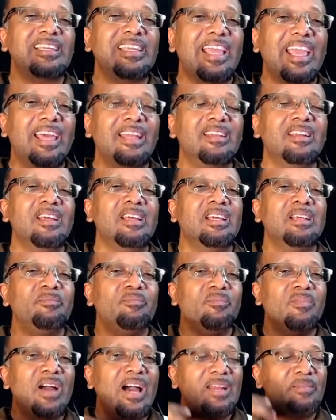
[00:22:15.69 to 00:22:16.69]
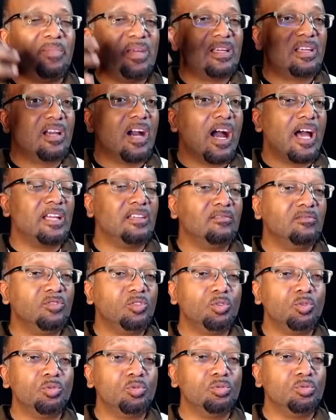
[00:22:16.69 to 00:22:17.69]
again had
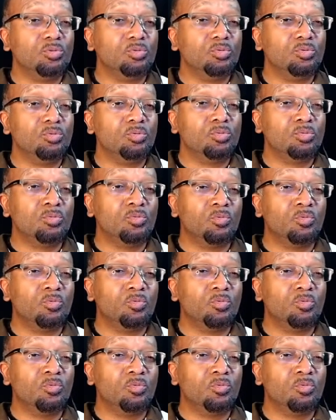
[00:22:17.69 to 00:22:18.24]
begun to,